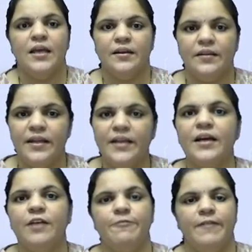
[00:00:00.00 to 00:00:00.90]
read
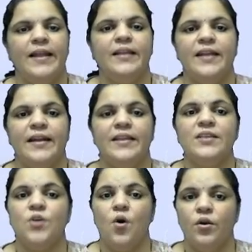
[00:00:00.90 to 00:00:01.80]
a file that is
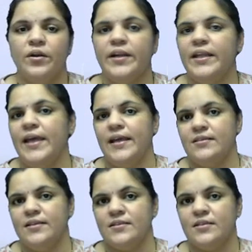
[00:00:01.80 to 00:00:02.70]
already
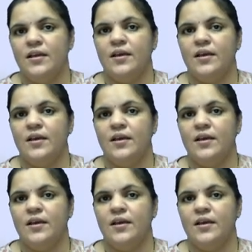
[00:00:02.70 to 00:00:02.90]
exist,